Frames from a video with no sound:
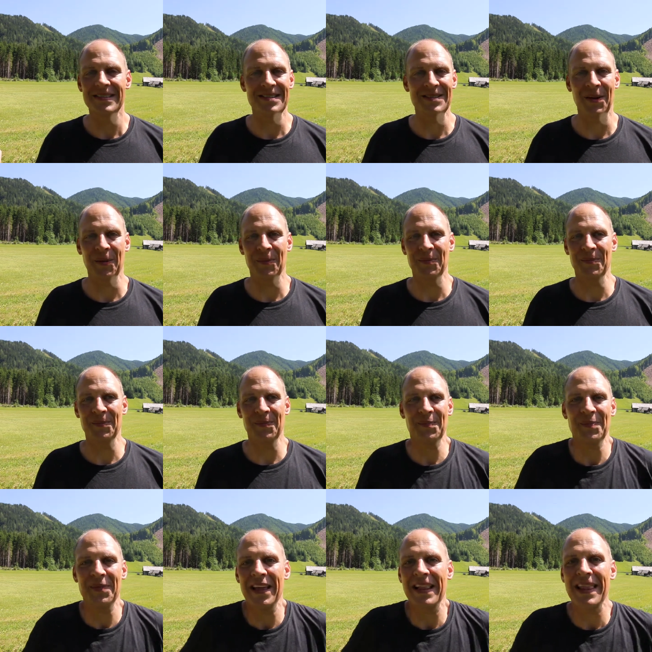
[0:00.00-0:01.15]
So
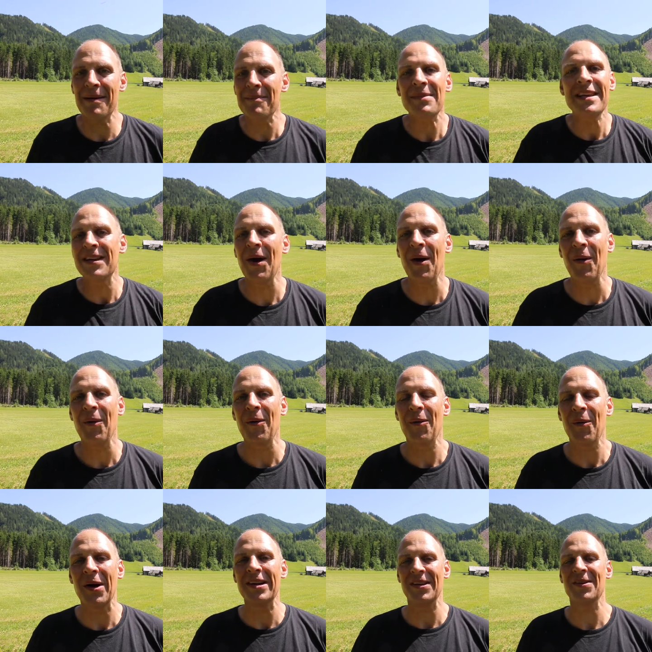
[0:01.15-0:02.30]
let me know
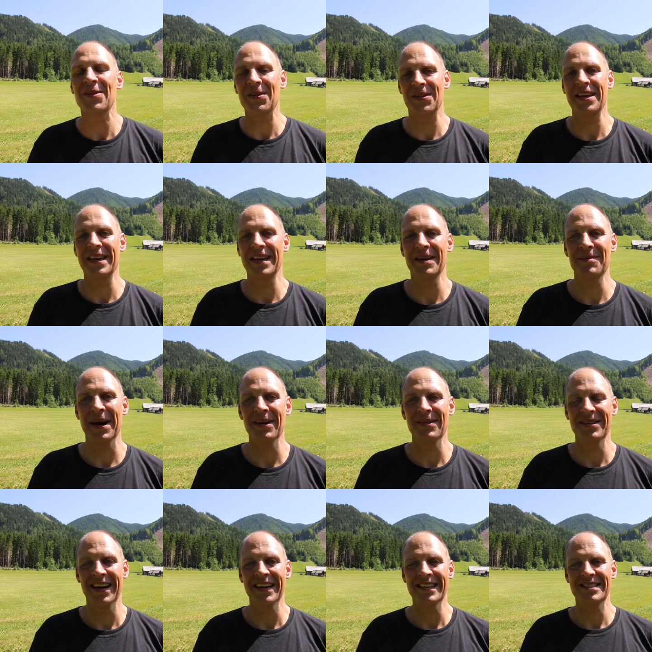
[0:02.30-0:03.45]
what you think about
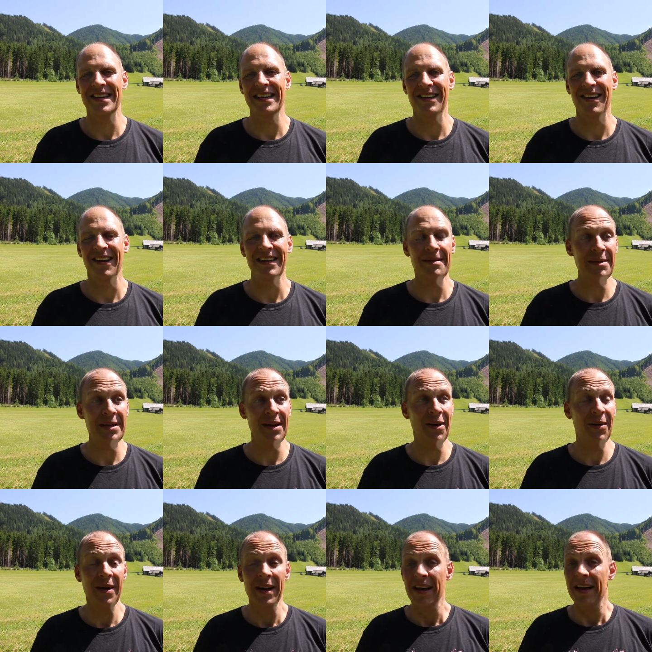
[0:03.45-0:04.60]
Gen Con. Let me
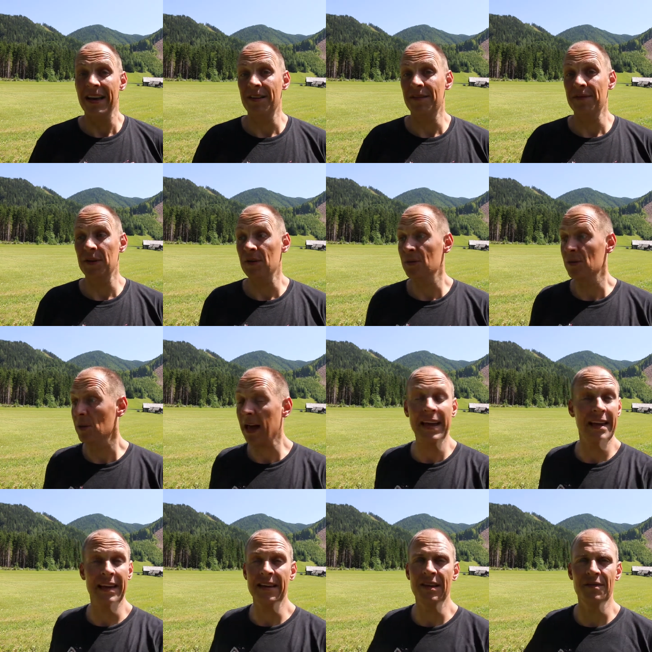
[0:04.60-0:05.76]
know if you
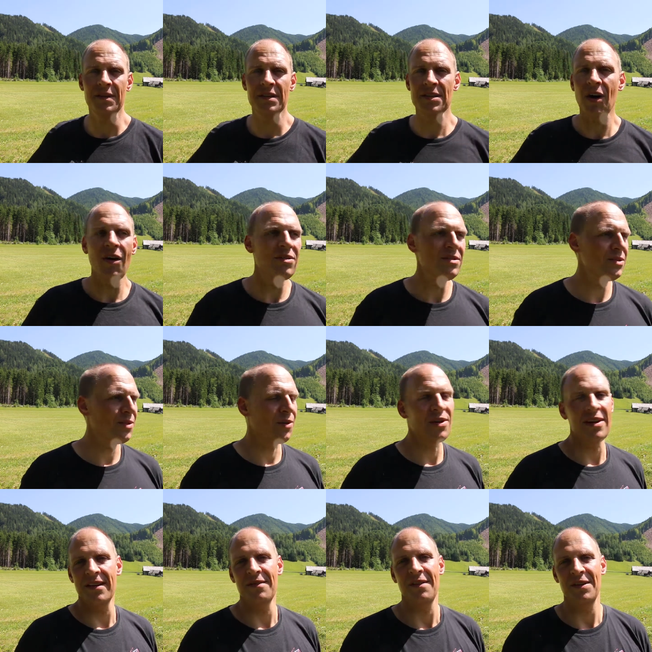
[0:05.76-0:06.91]
like any of the songs,
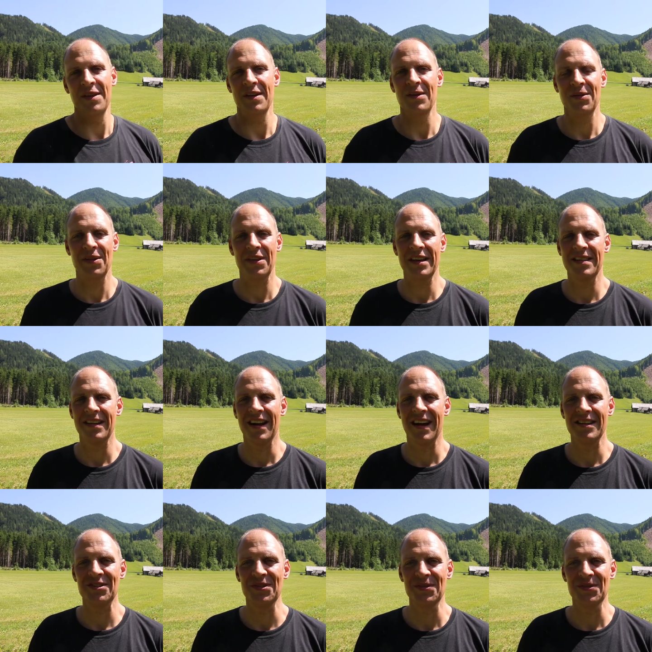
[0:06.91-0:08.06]
or if you think that
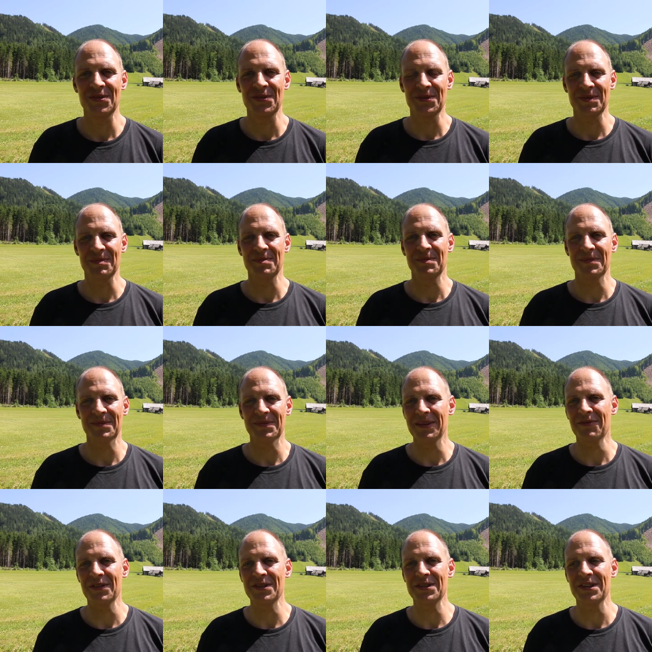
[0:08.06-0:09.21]
I should do some
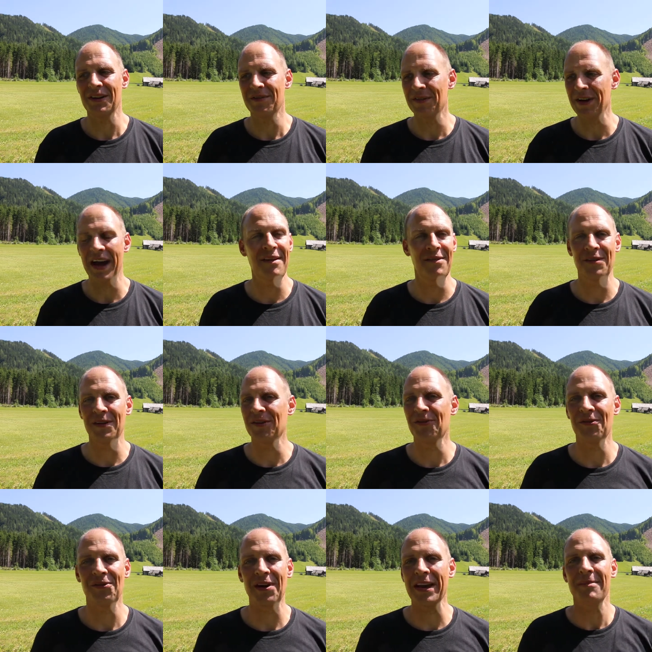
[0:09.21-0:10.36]
different stuff, have a
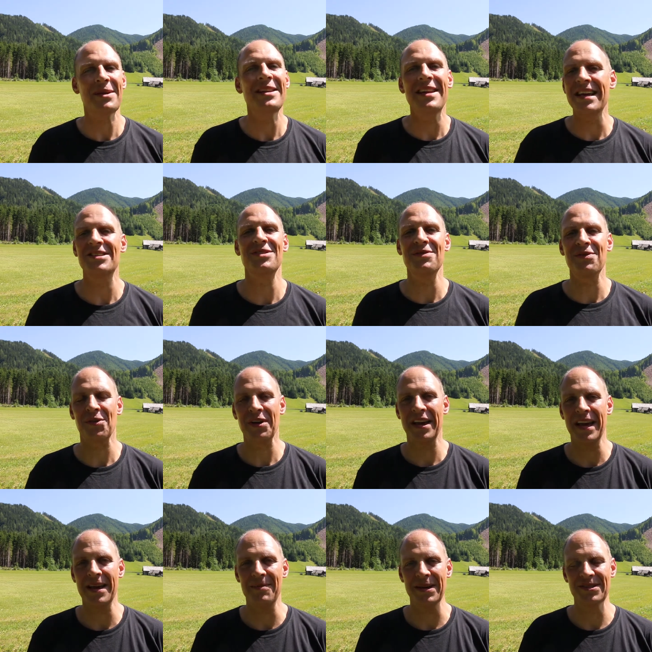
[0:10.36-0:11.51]
recommendation for a
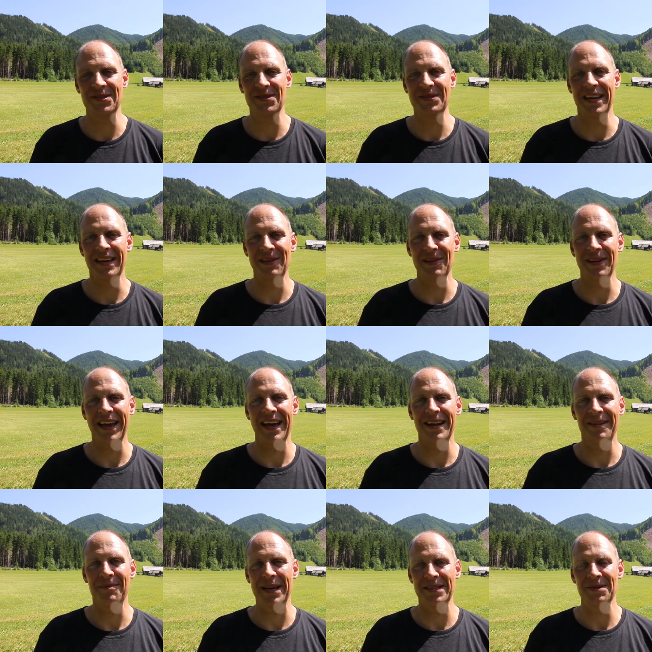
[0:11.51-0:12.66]
game I should take a look at
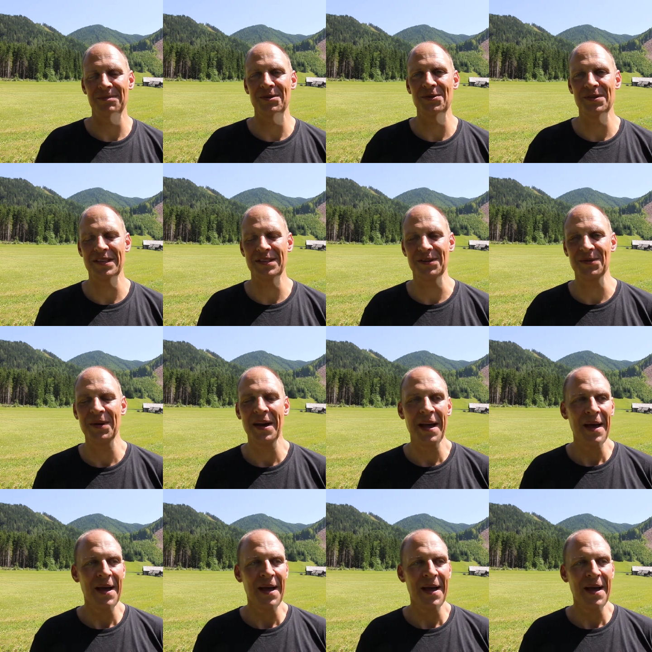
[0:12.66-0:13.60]
and make some music to,